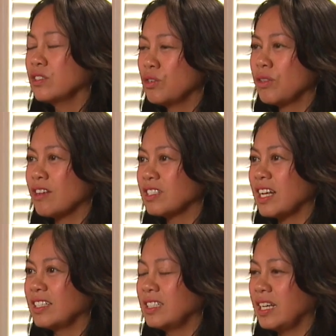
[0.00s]

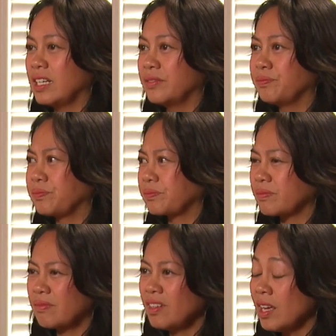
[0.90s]
2019,
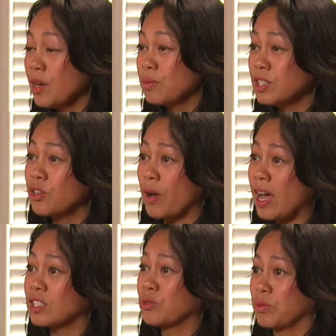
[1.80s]
it was a
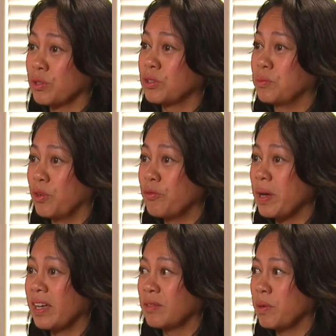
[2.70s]
grassroots
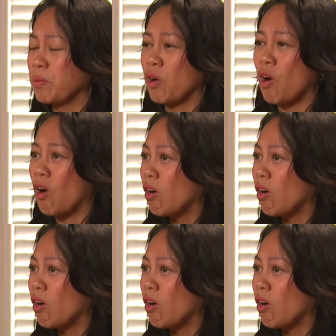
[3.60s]
movement. We were all